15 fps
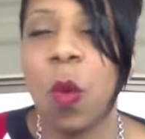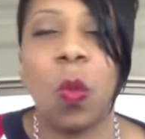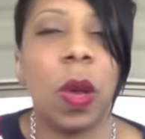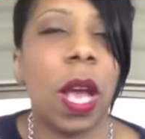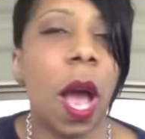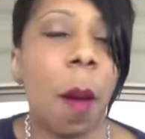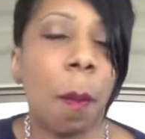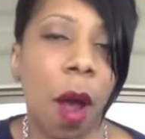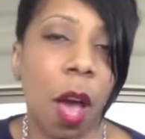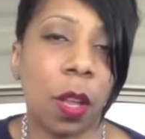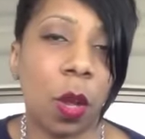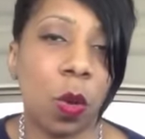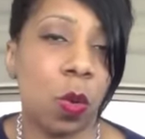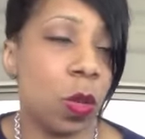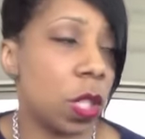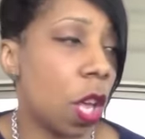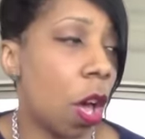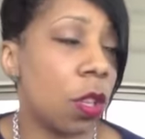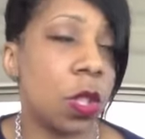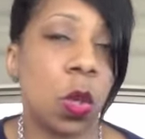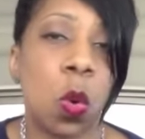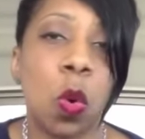We got Marlo, who is
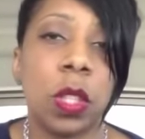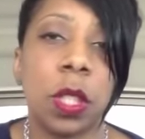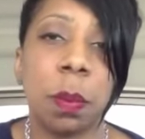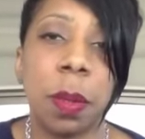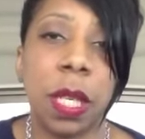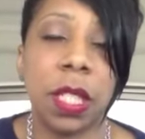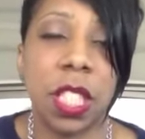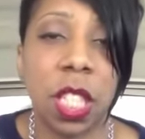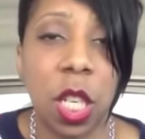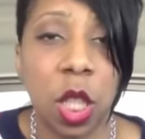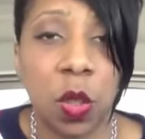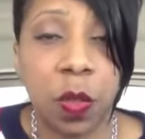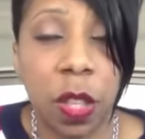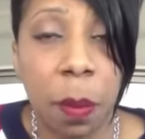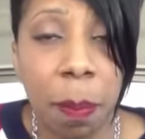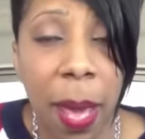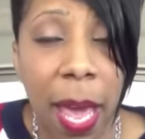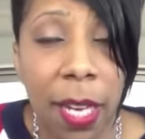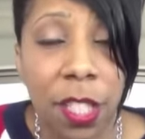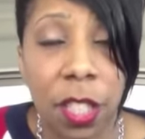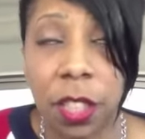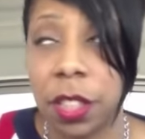also going to be a judge for the
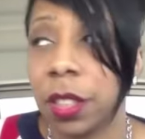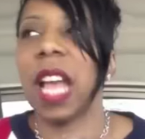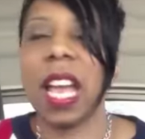bachelors.